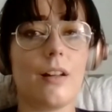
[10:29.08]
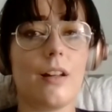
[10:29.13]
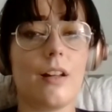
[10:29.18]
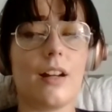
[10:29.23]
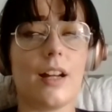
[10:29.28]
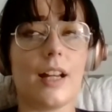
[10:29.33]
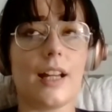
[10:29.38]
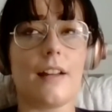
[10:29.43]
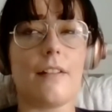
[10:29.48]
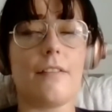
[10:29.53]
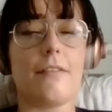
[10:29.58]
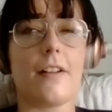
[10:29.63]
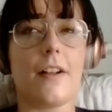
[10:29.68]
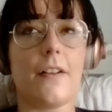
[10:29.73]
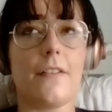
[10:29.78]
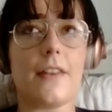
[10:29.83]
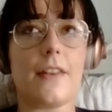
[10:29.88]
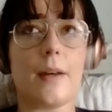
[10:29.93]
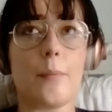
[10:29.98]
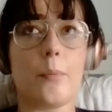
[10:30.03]
Like, I felt
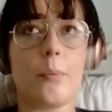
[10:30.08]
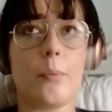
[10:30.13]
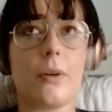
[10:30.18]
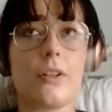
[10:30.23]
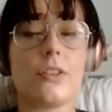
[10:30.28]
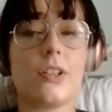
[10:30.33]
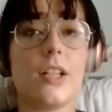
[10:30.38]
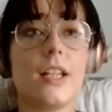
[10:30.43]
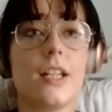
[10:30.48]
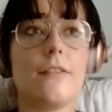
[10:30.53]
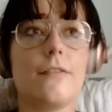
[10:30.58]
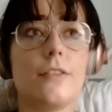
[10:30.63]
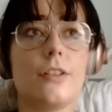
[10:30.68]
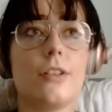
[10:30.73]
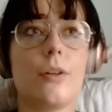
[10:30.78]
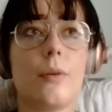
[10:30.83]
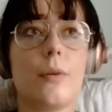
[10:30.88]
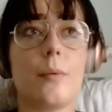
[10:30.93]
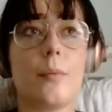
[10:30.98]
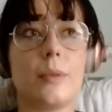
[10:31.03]
that pressure, even
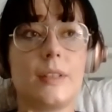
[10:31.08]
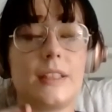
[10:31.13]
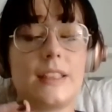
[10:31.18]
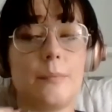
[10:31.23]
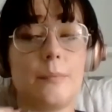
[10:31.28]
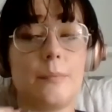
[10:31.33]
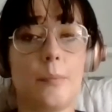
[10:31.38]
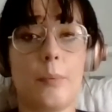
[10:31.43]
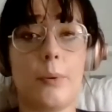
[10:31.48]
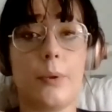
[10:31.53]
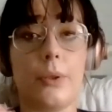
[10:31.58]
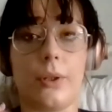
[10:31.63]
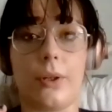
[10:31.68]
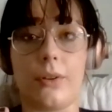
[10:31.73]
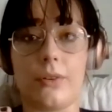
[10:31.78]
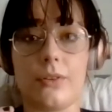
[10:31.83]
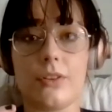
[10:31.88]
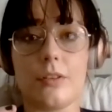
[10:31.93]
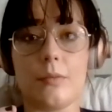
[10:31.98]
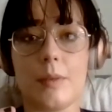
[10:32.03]
though it wasn't put
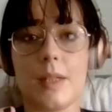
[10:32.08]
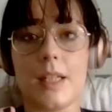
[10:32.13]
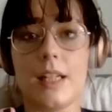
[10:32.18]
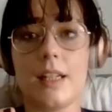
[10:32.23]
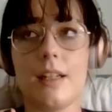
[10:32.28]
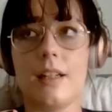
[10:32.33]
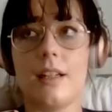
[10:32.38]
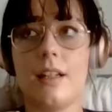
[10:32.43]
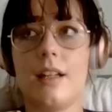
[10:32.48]
onto me.